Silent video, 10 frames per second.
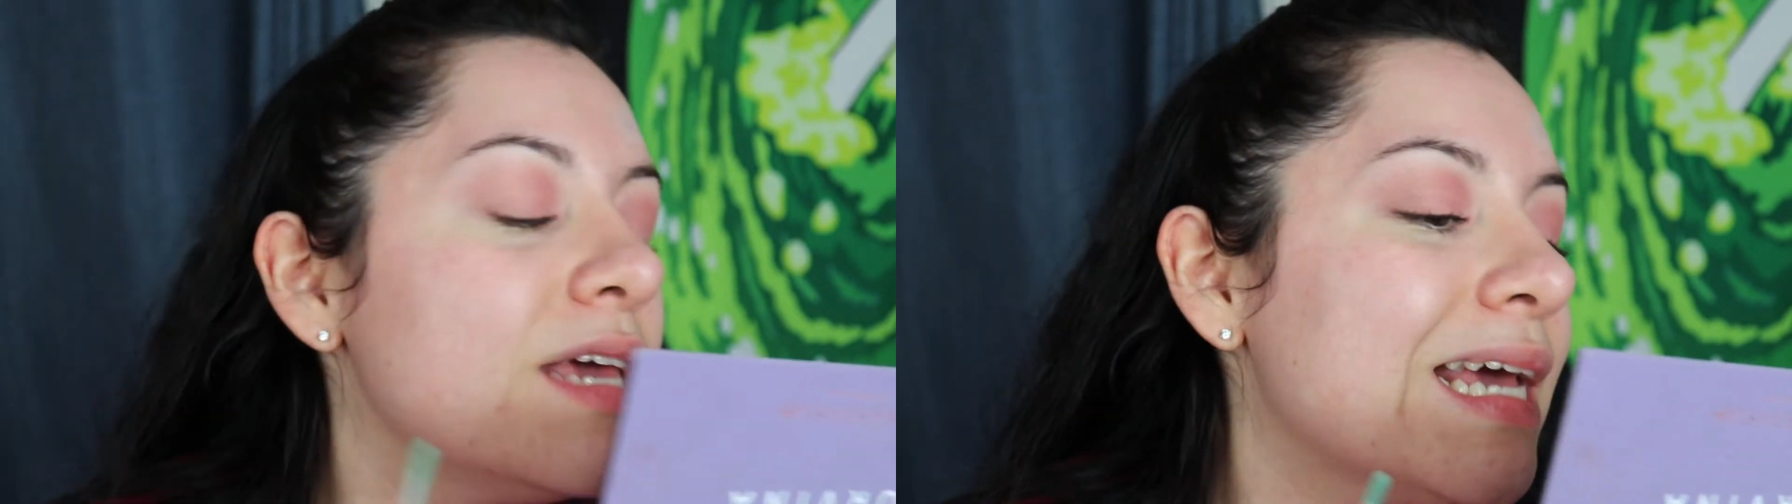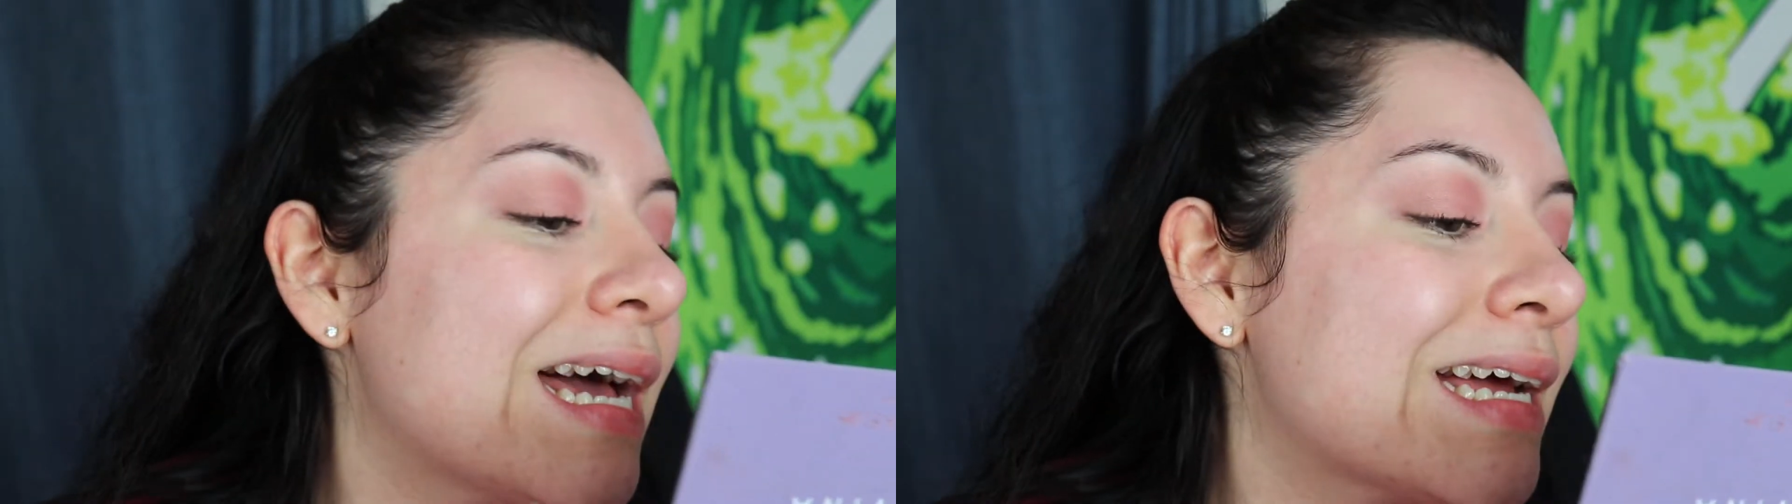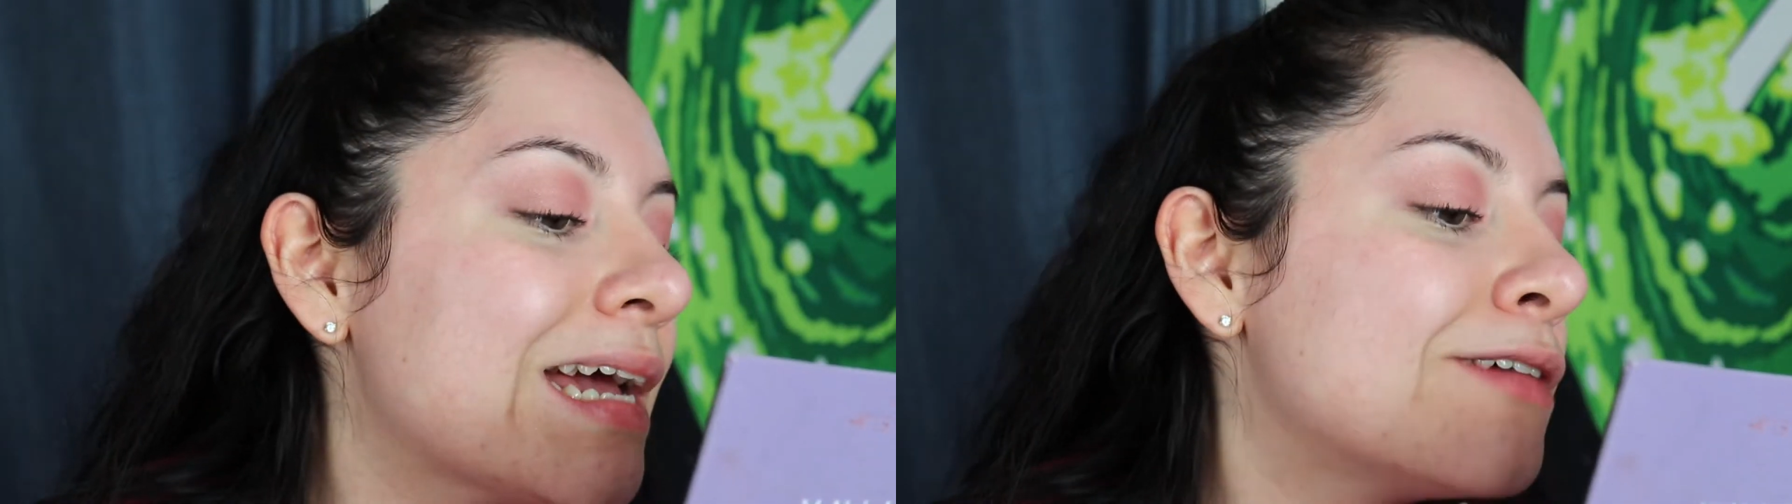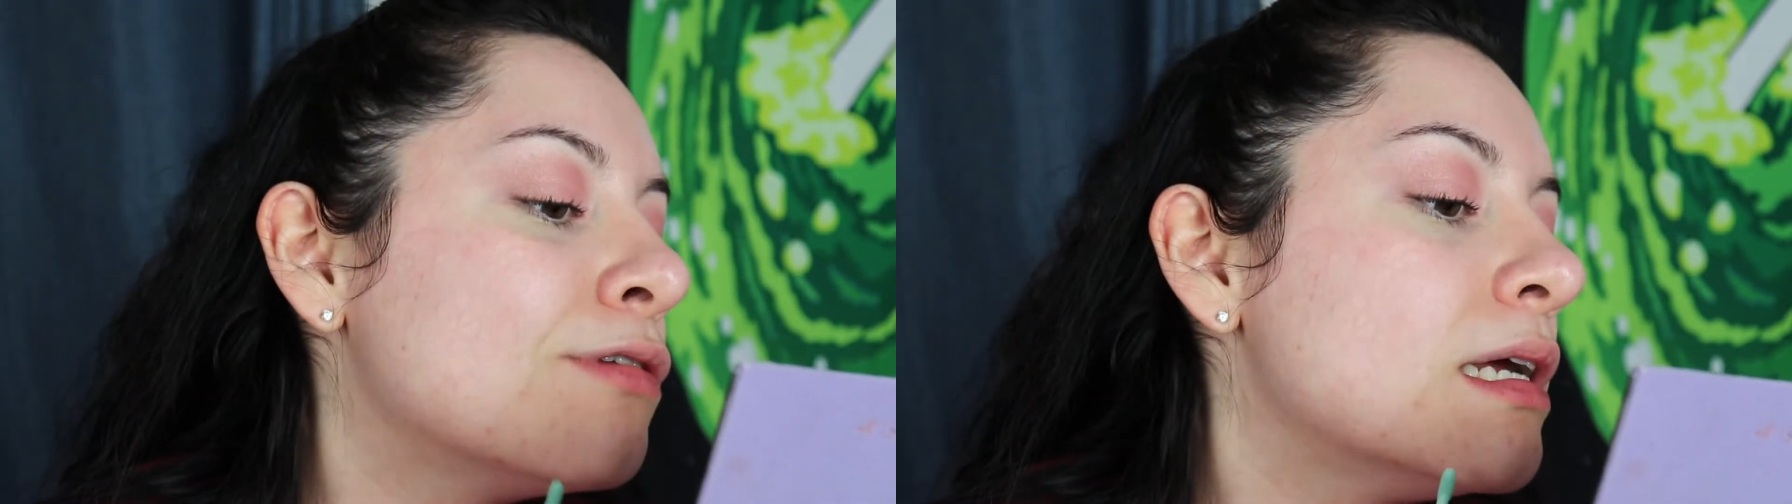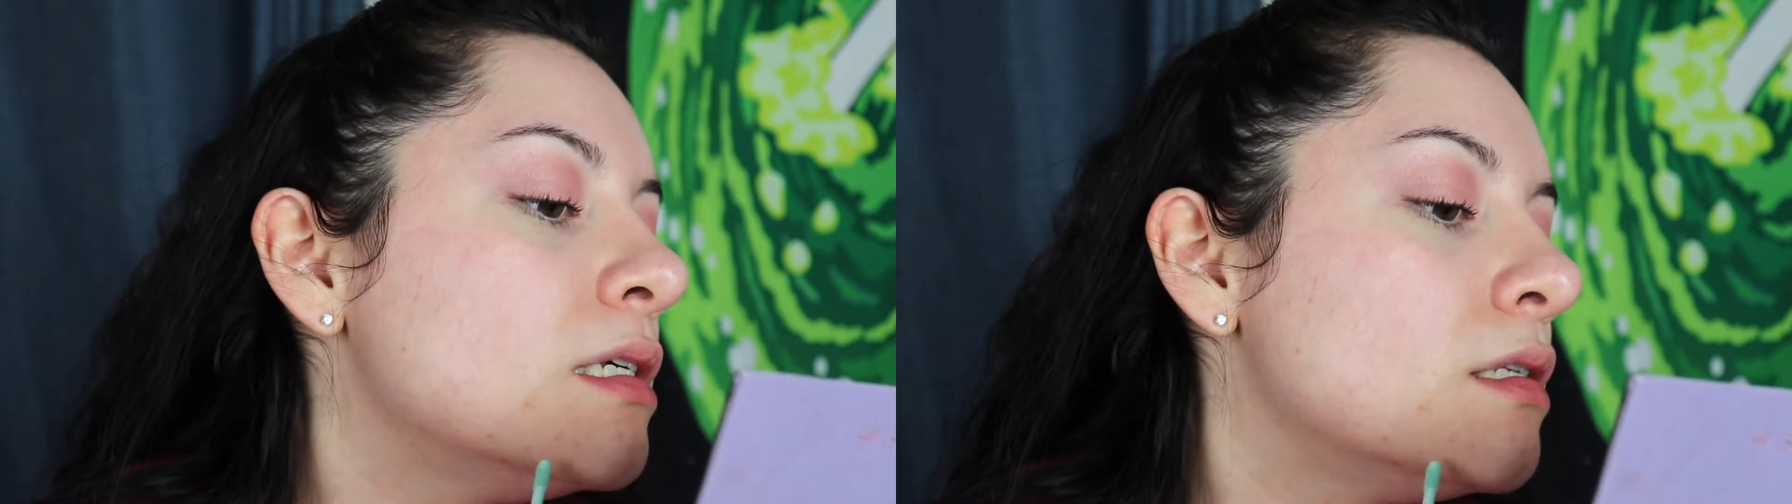You ain't gotta get
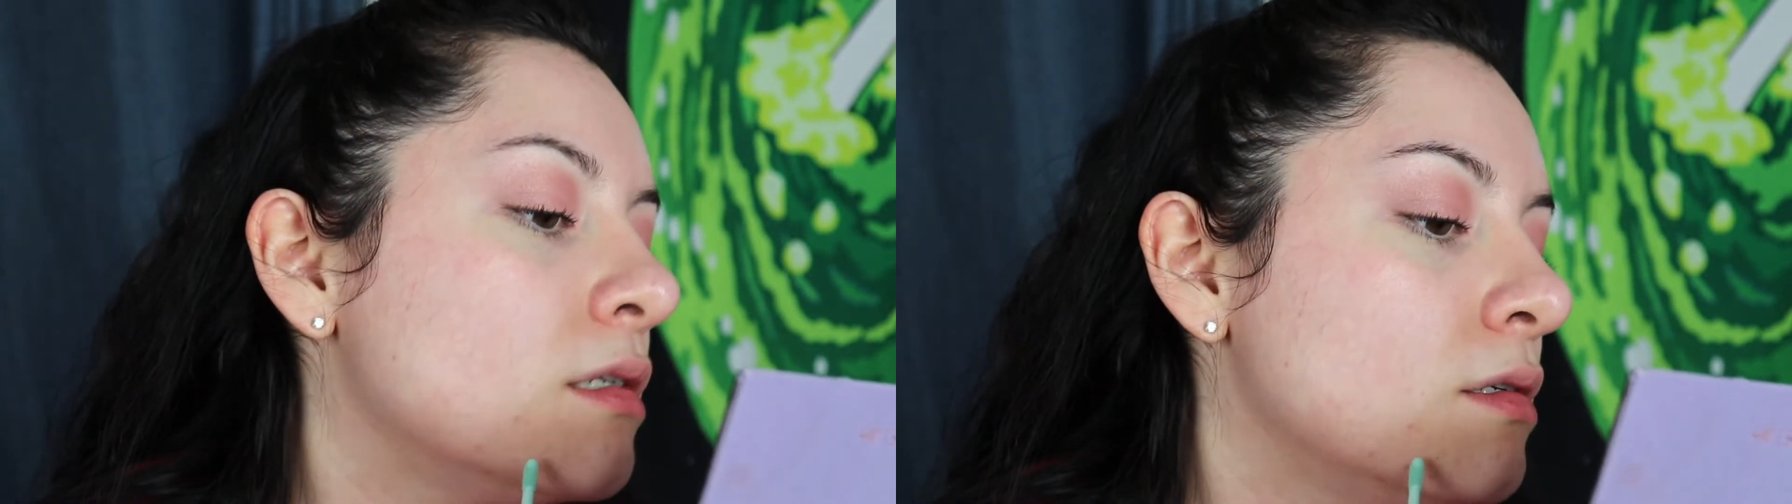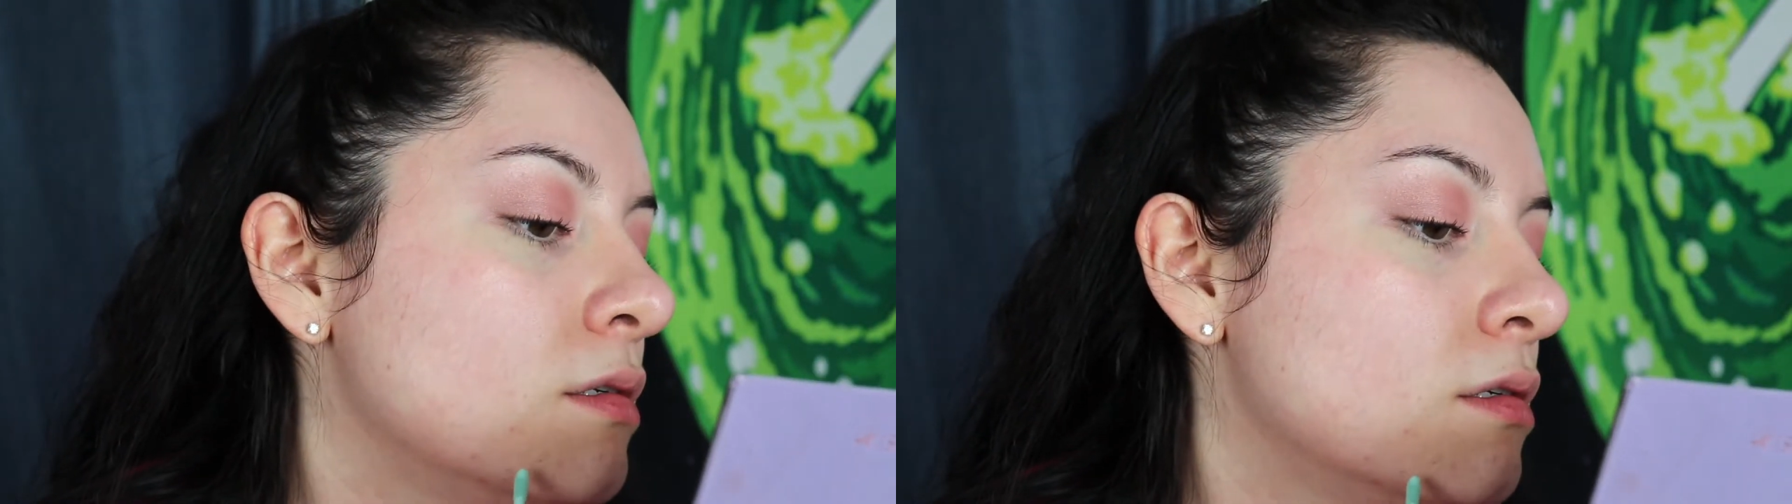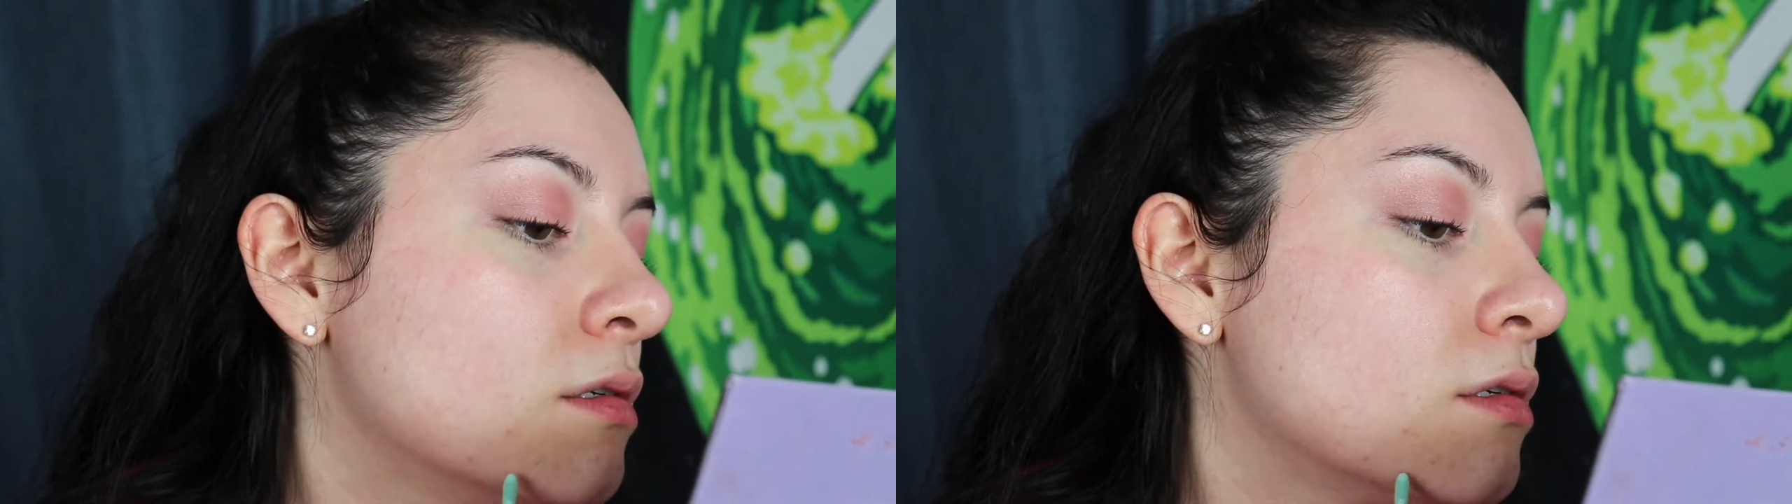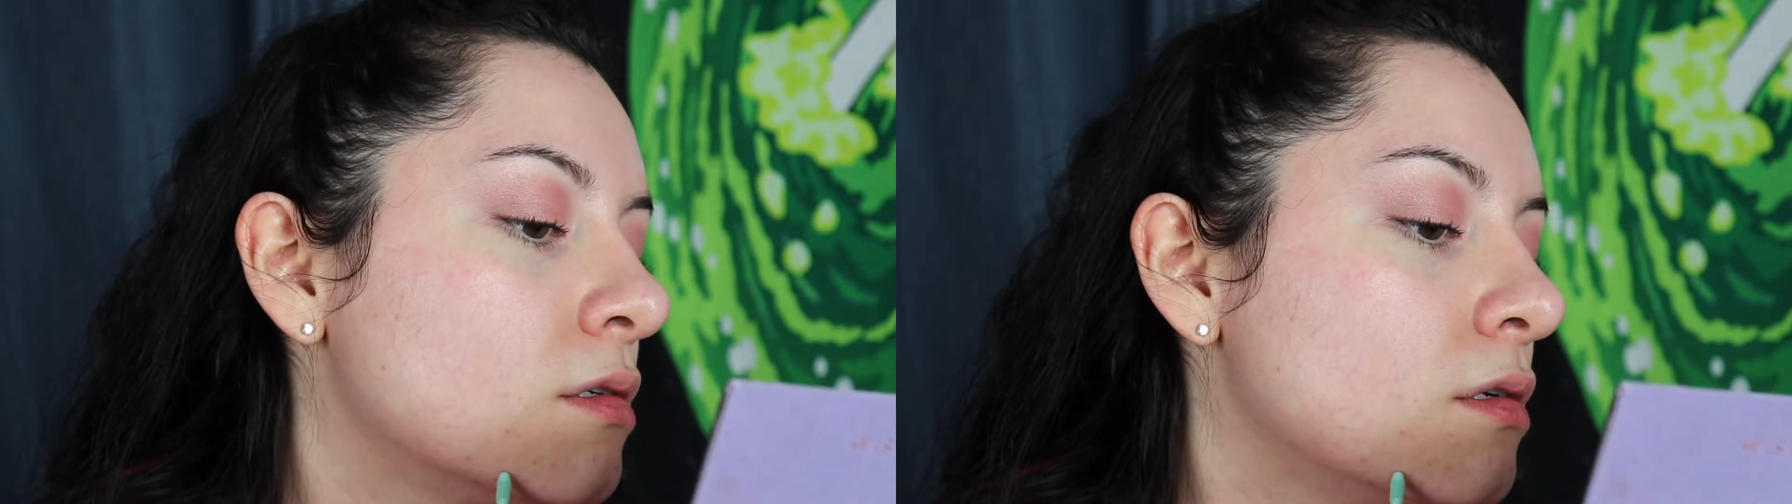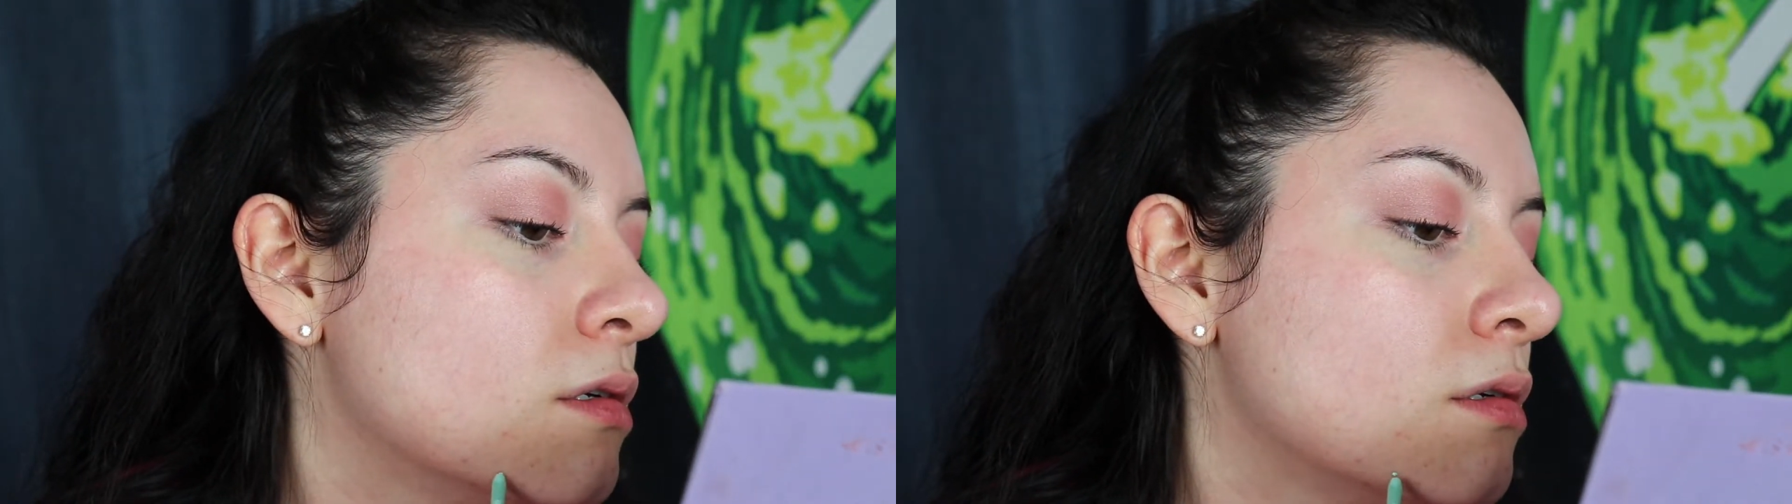crazy,
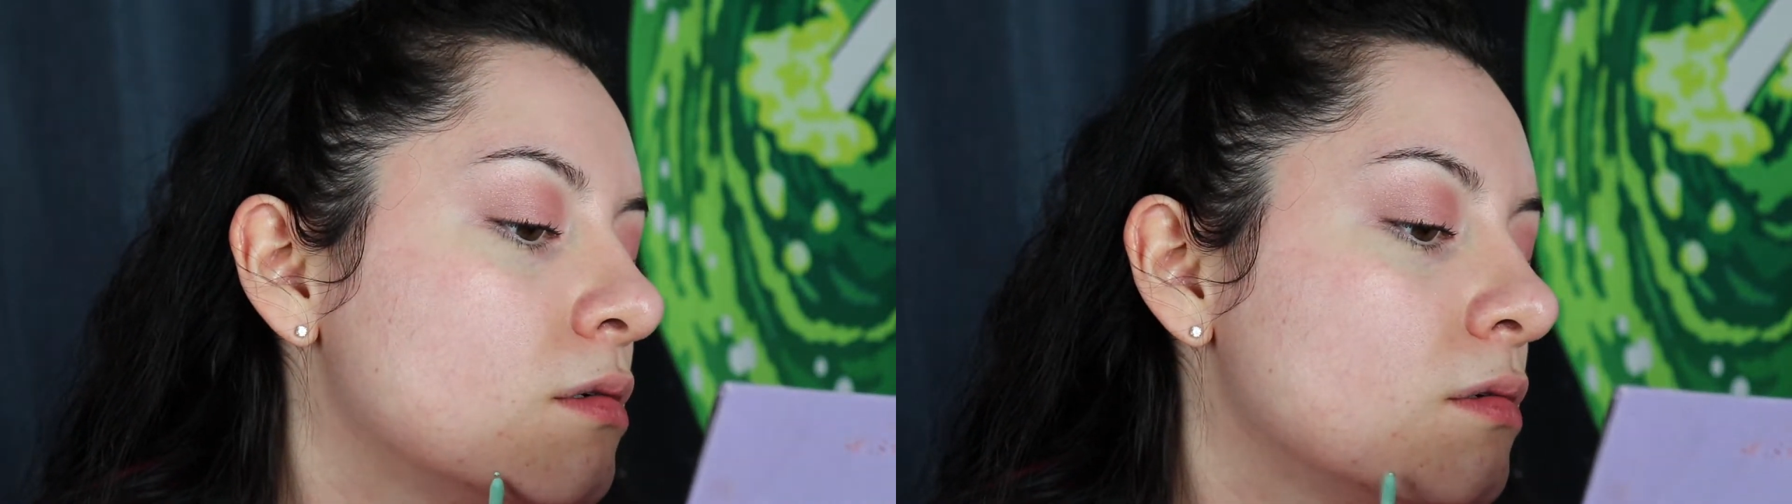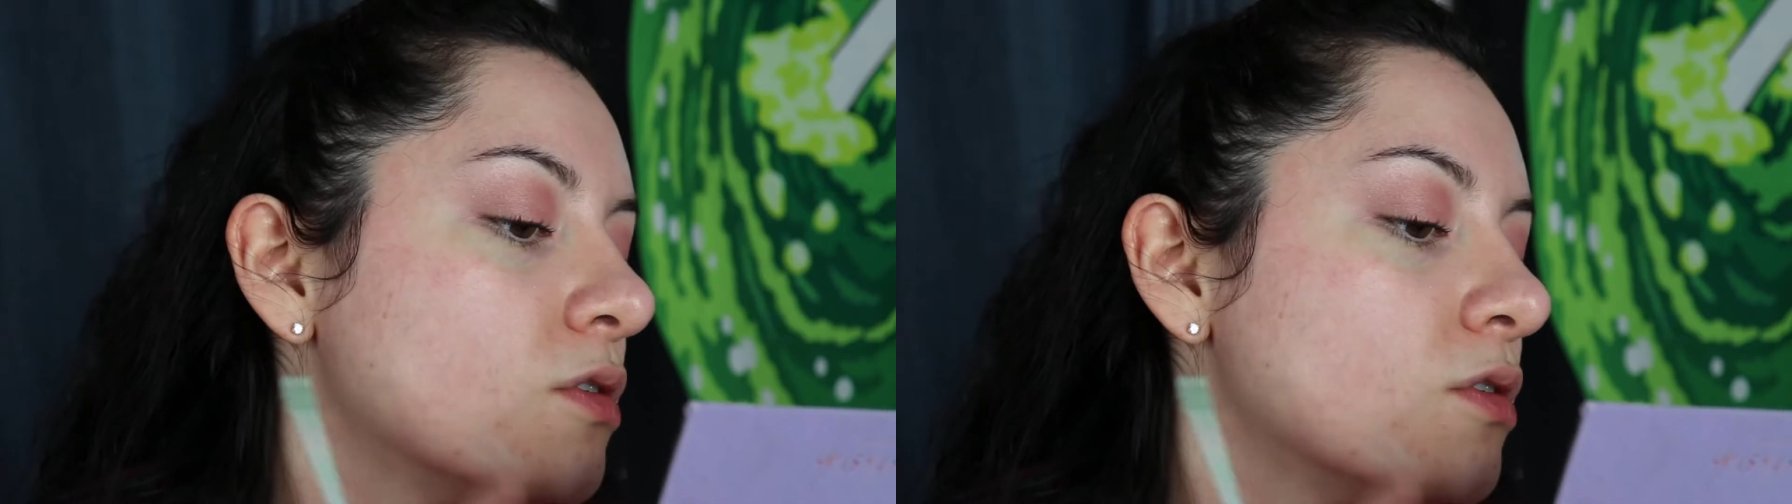just you know,